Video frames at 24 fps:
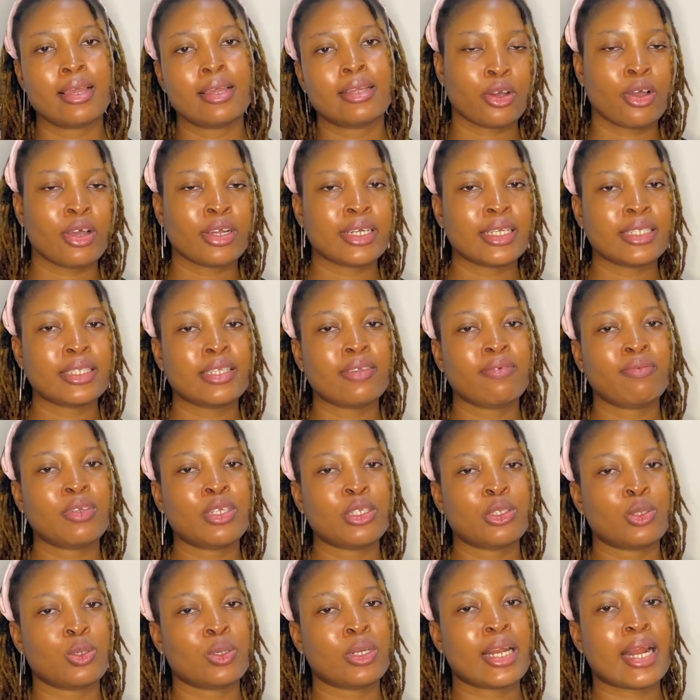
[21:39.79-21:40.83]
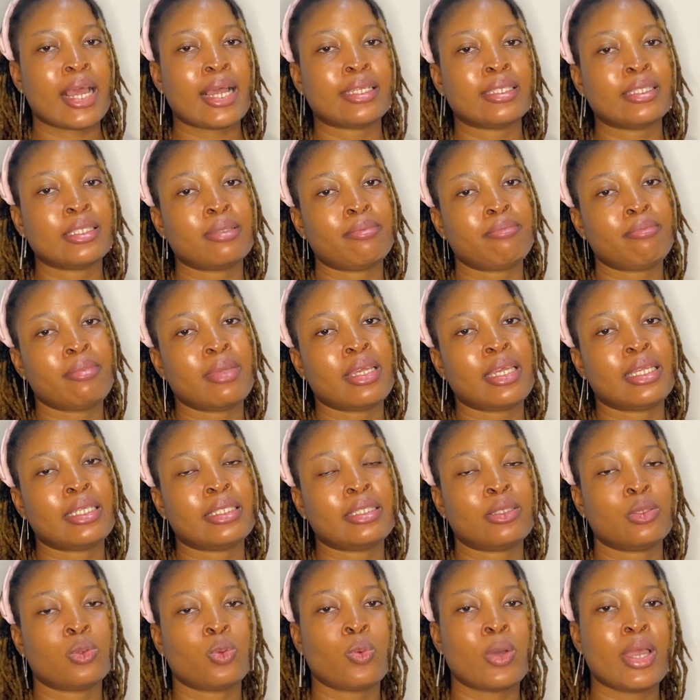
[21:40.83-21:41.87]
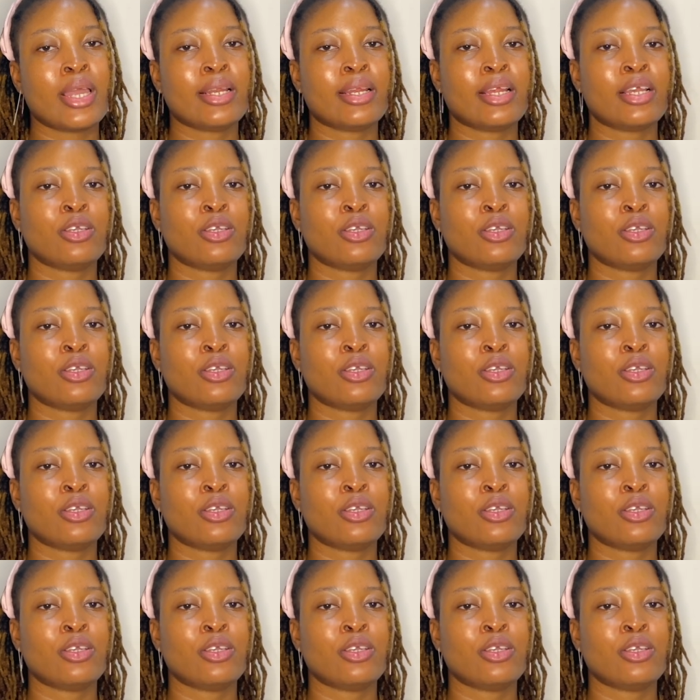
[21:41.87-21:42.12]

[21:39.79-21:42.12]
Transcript: Cognitive dissonance means when